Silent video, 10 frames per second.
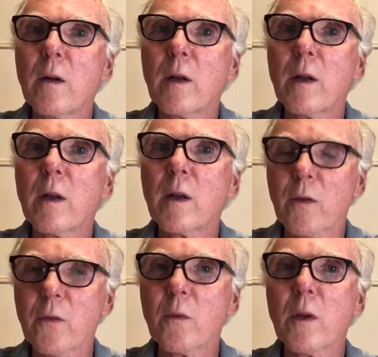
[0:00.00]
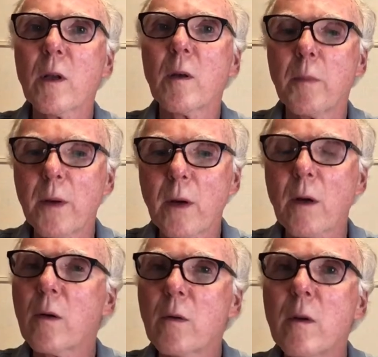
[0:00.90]
it doesn't really
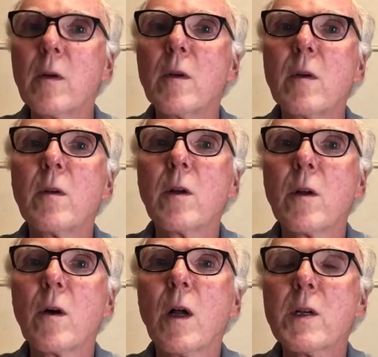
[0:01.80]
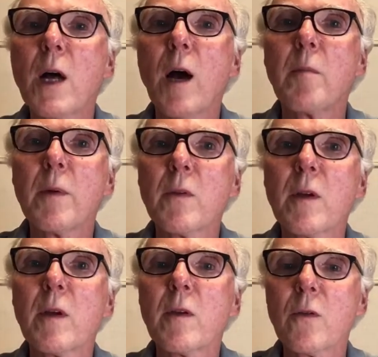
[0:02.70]
appear, you know, on top as
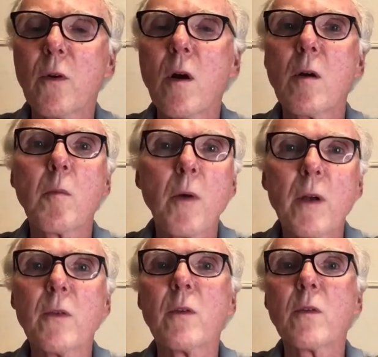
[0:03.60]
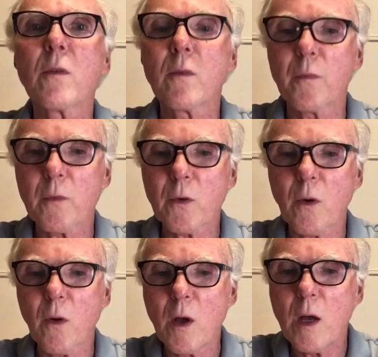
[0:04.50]
a strong presence.
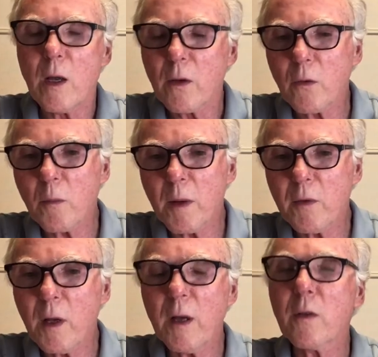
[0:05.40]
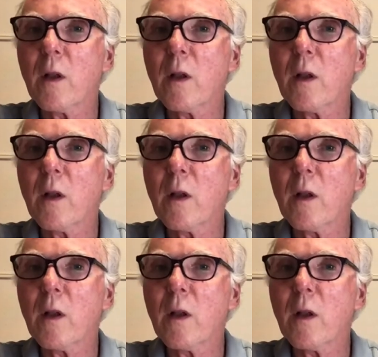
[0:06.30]
So this one basically has a